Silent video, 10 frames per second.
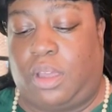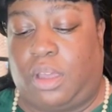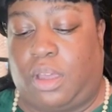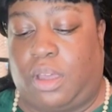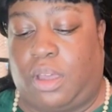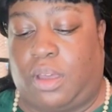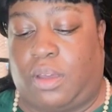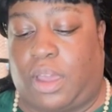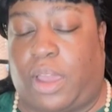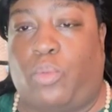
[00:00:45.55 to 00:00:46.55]

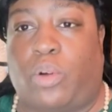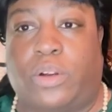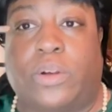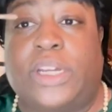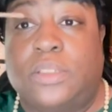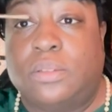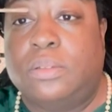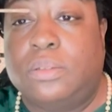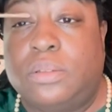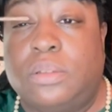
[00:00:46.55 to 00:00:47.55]
I wore green.
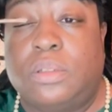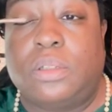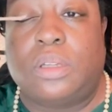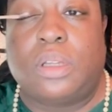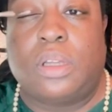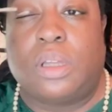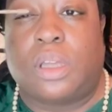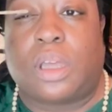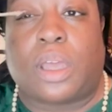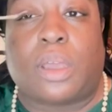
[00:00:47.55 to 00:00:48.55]

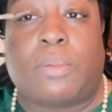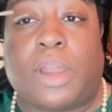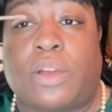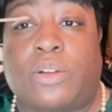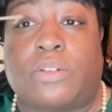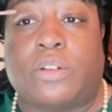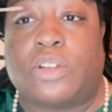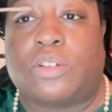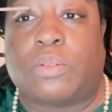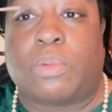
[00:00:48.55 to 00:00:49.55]
I am not your
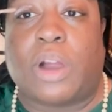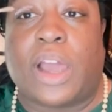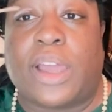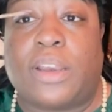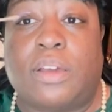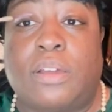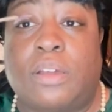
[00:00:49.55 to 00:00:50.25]
traditional bride,